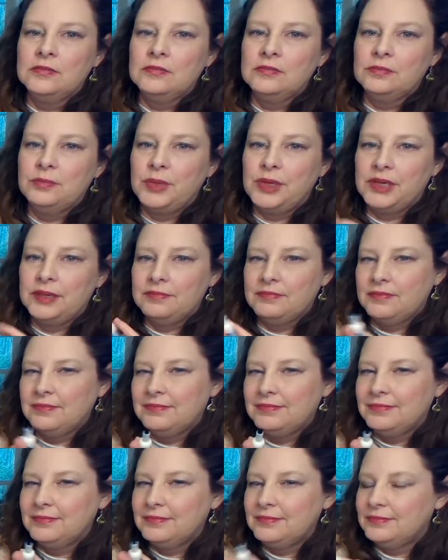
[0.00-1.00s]
but
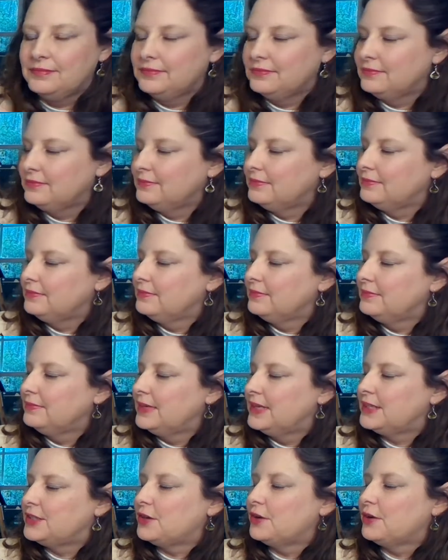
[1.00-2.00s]

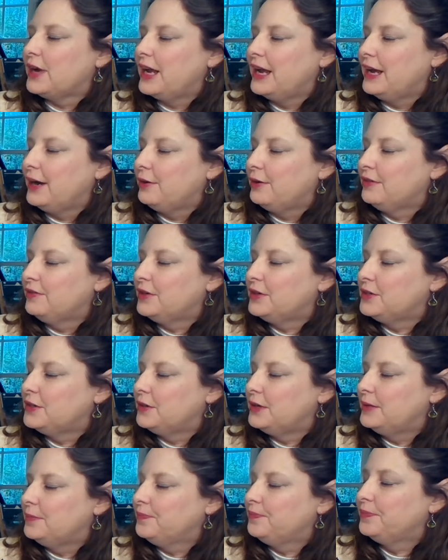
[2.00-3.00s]
it's okay however you do
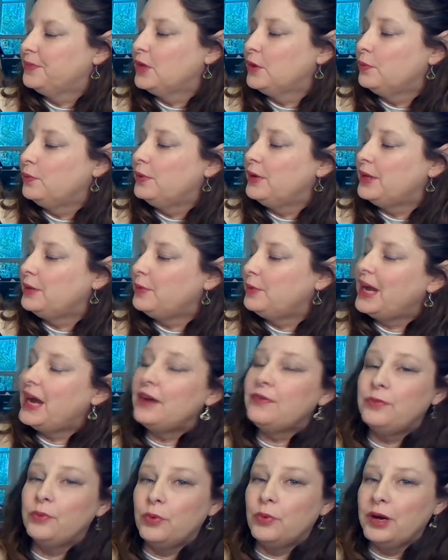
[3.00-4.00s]
it. We
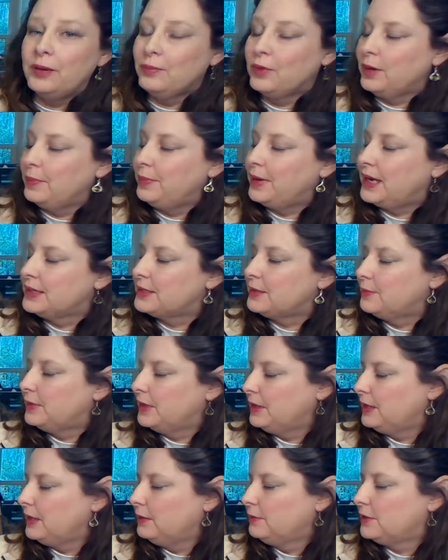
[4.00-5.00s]
have one more
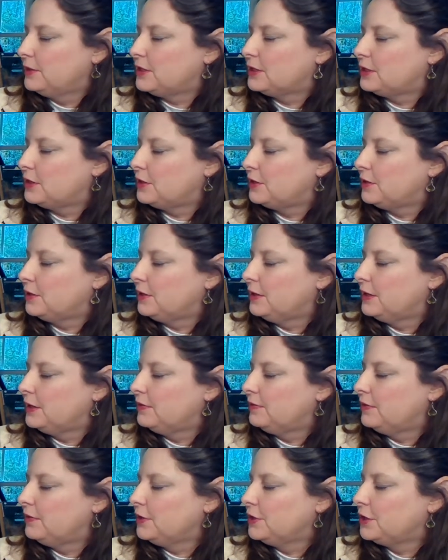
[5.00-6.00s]
possibility, which is a third
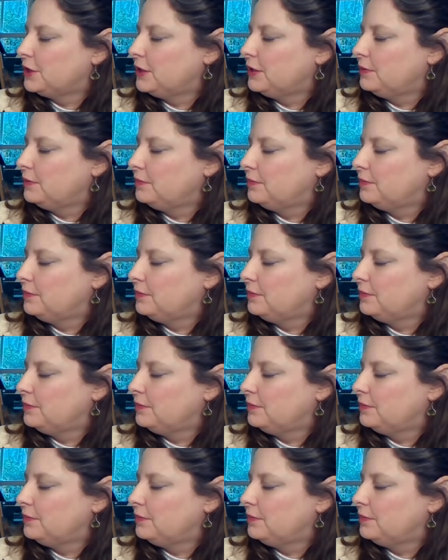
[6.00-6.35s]
inversion.